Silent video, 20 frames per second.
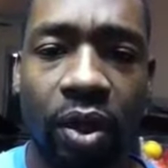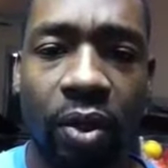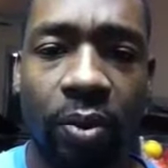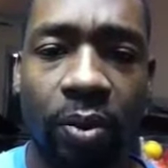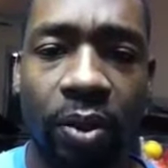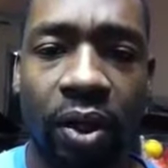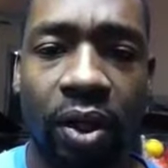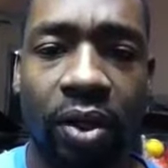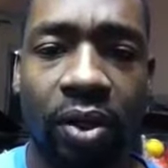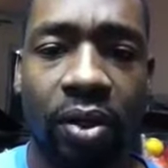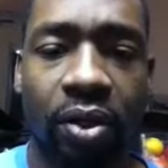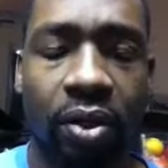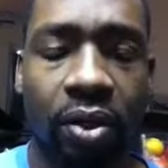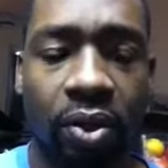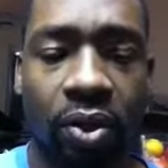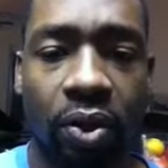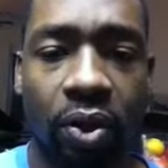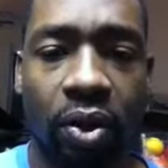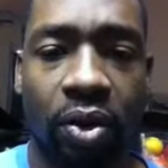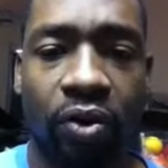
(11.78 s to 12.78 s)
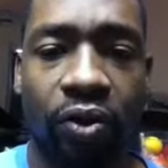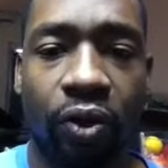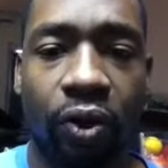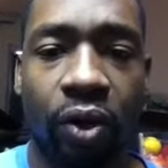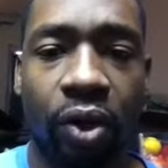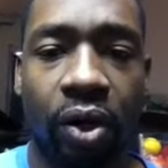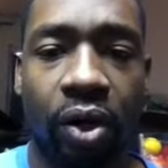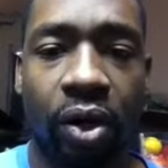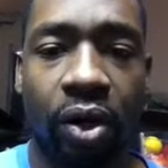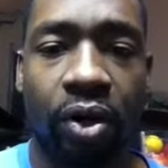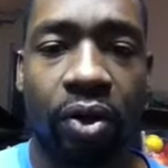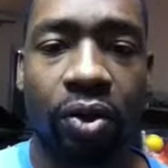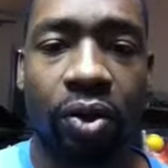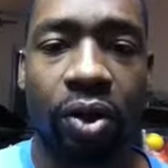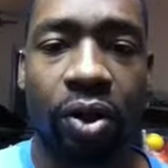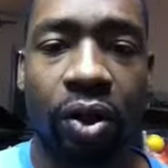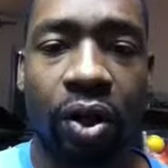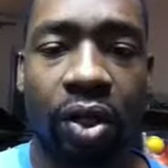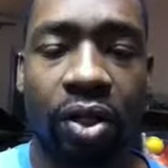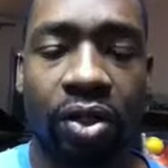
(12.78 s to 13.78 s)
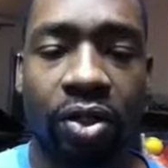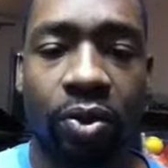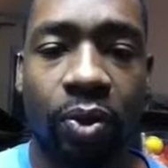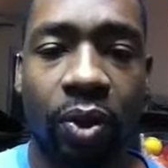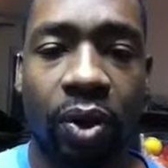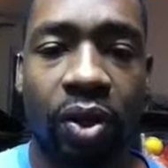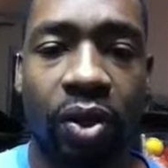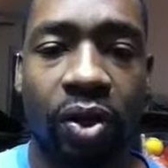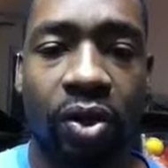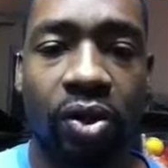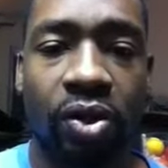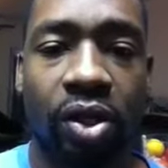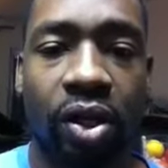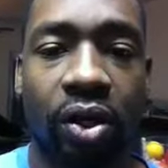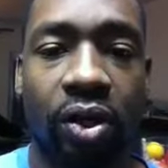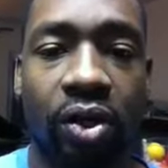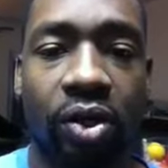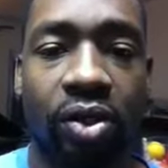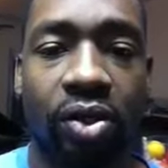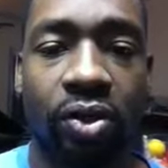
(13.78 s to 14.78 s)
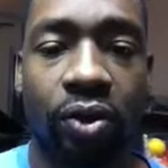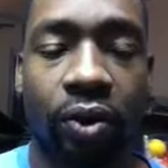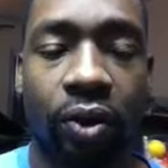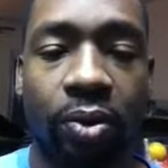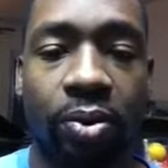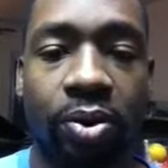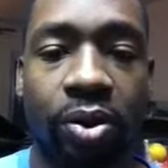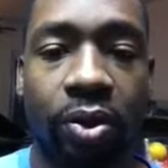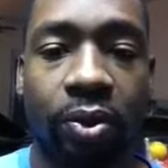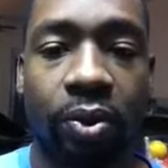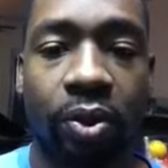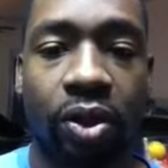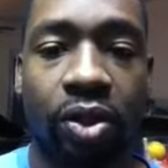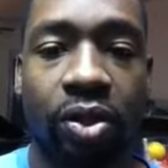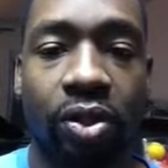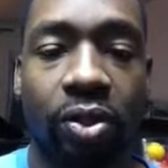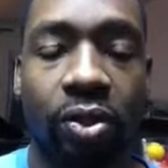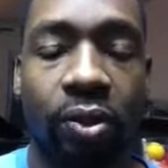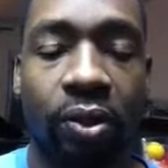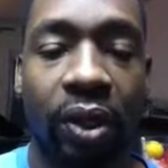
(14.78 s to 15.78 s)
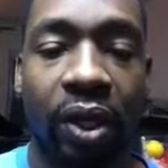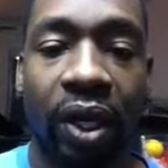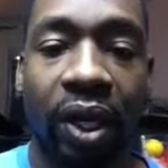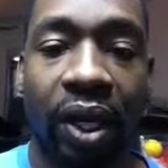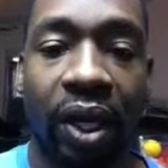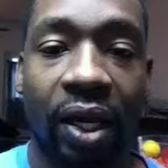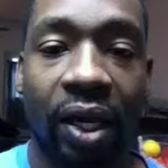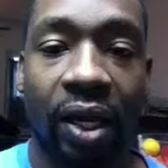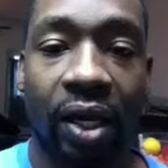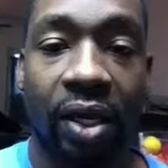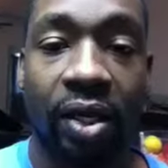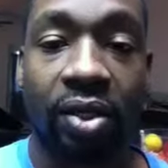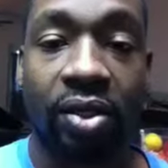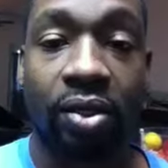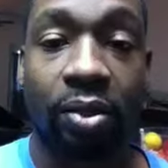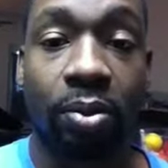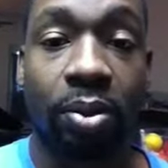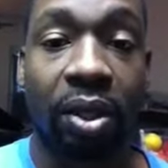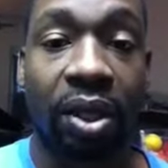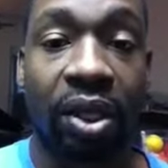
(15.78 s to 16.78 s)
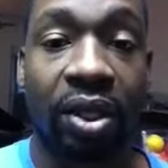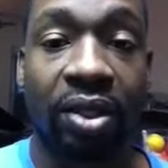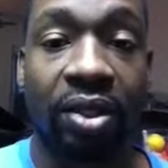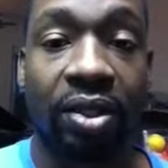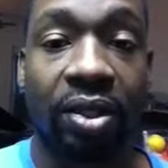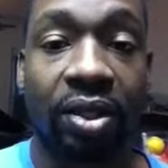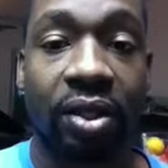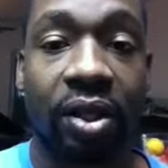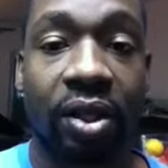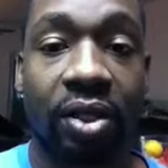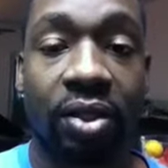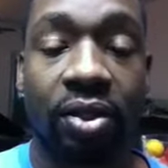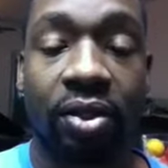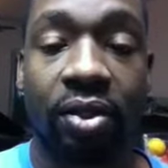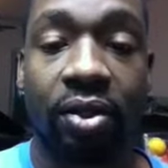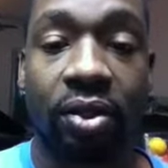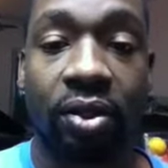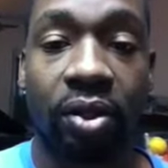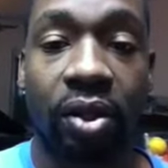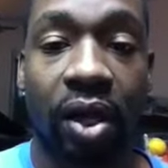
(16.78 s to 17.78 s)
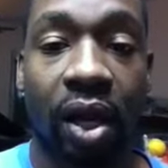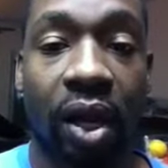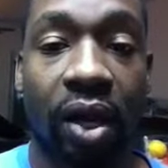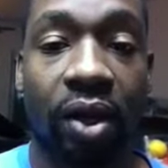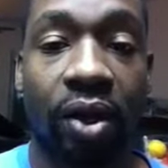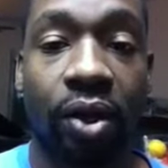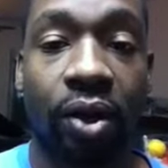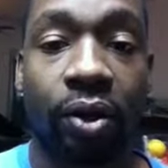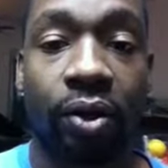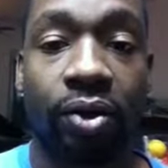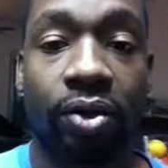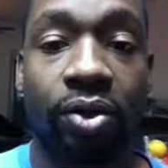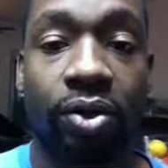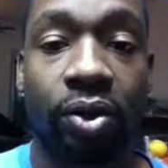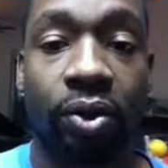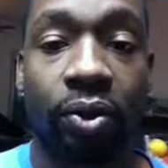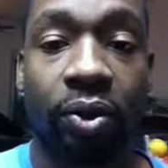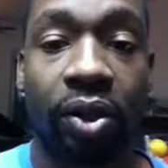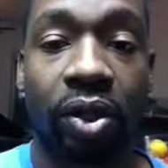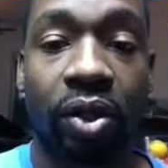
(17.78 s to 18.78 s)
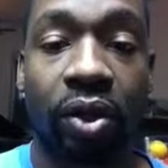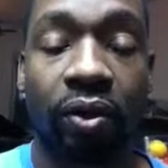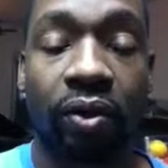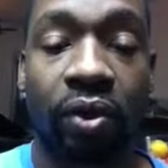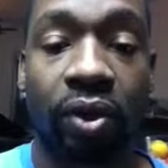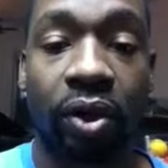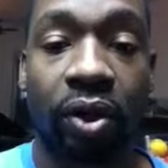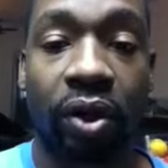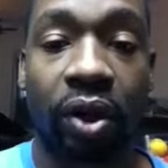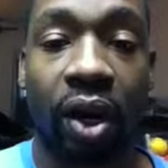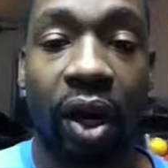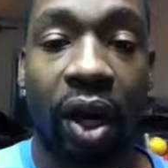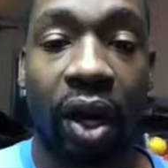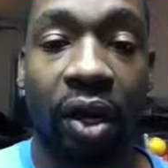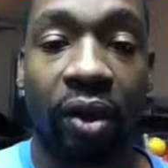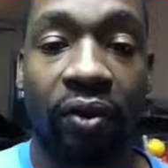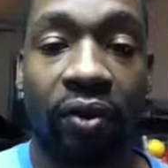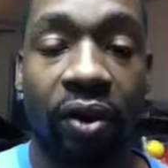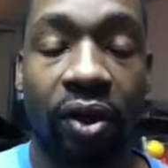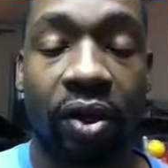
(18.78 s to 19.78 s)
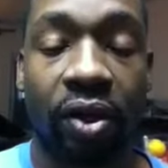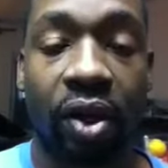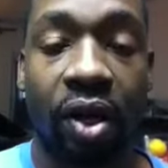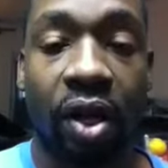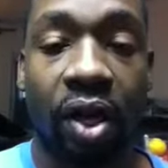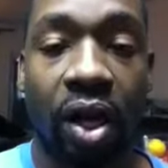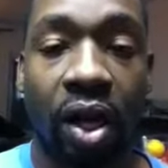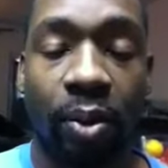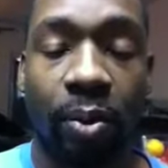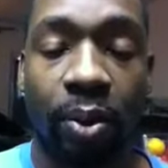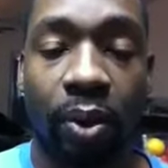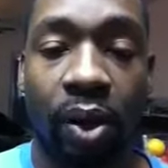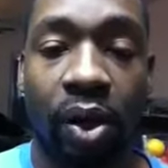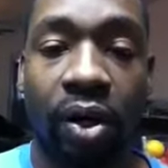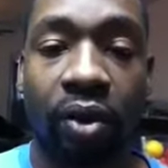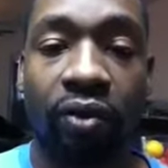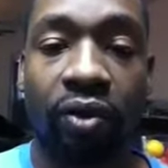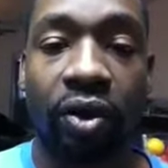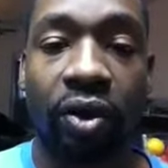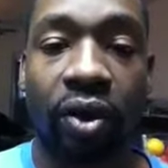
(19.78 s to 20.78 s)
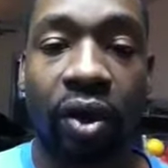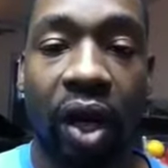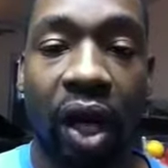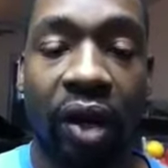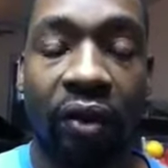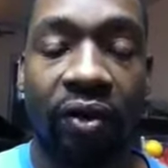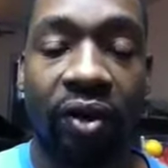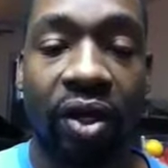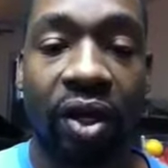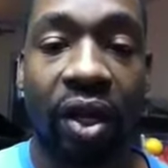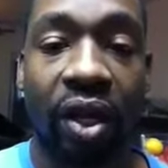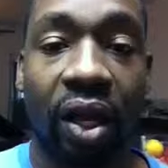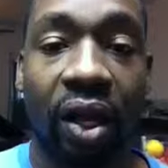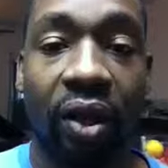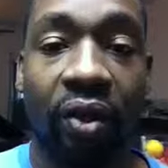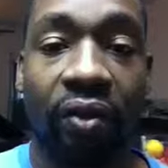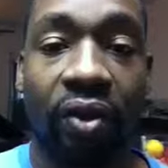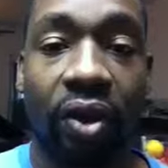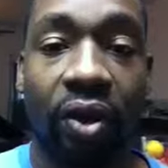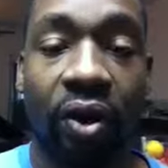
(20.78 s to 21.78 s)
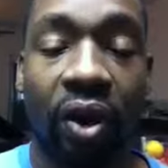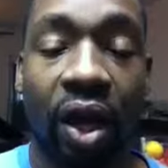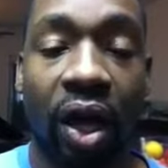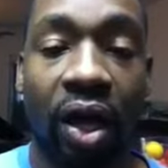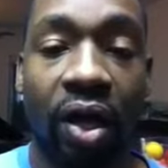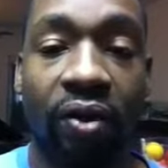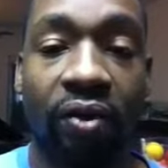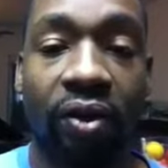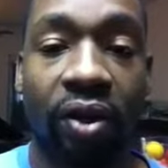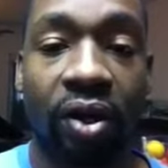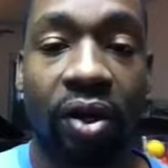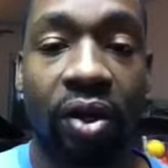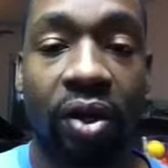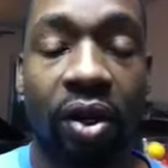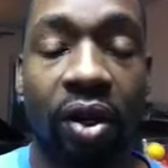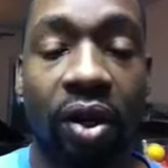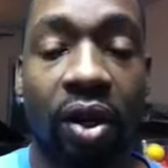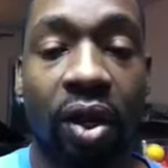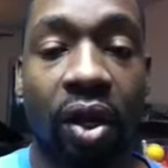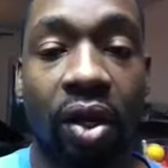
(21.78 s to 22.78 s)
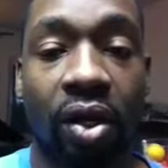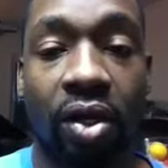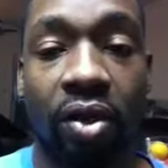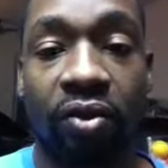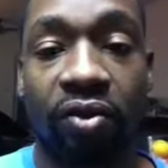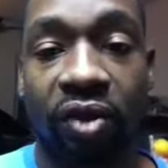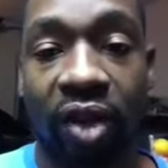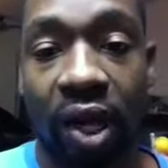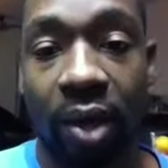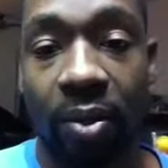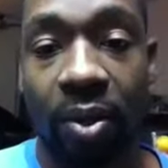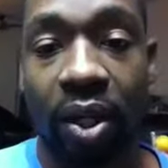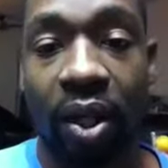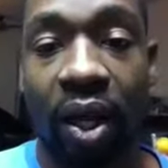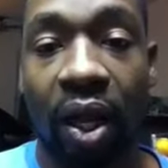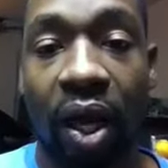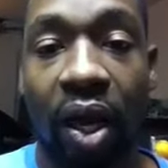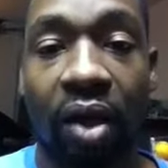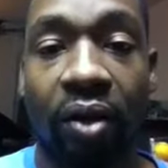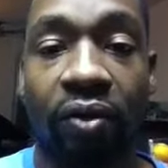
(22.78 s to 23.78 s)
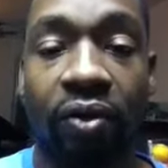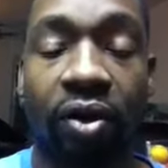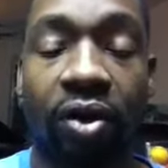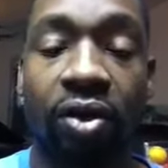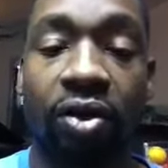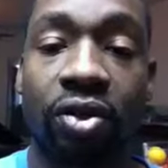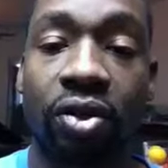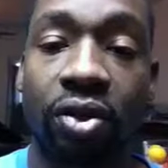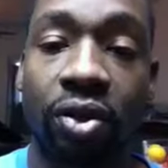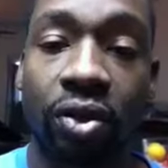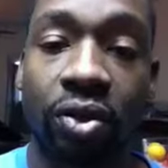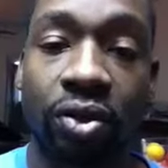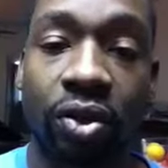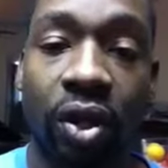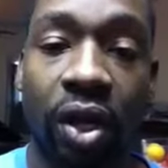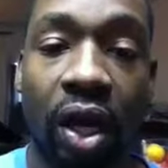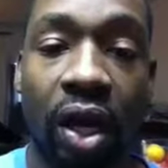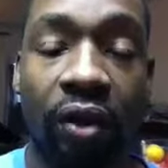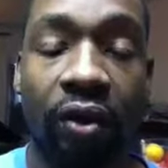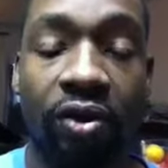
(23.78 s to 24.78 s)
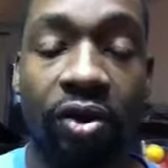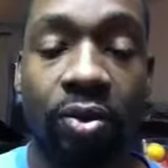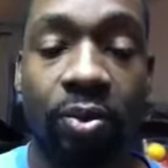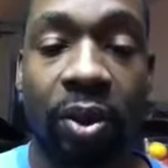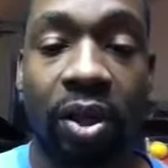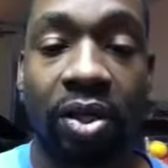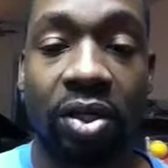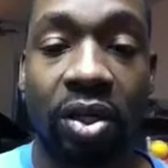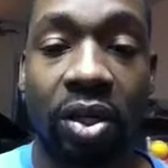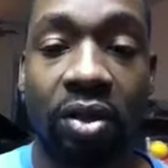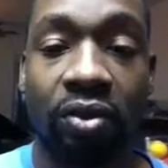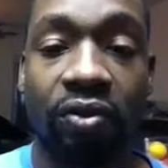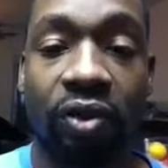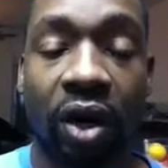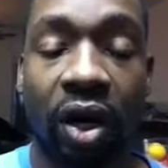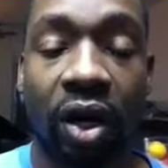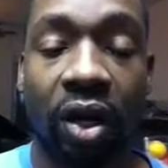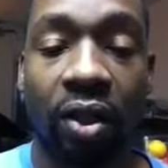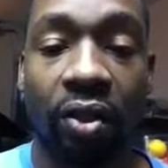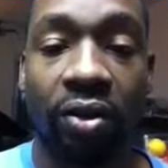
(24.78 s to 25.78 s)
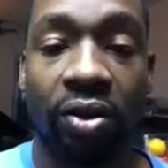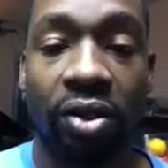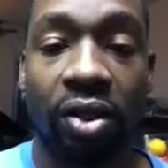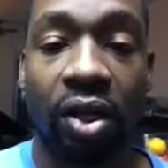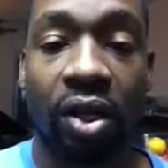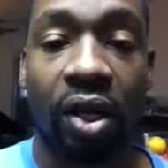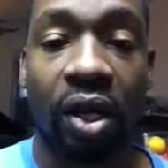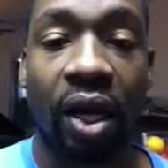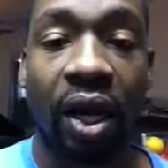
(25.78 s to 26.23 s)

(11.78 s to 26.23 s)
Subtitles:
But going forward in the new year, I just wanted to share this scripture with you, and it's a blessing that I encourage you to read over your life and pray over your life and declare over your life and your family life and your children's life, especially fathers,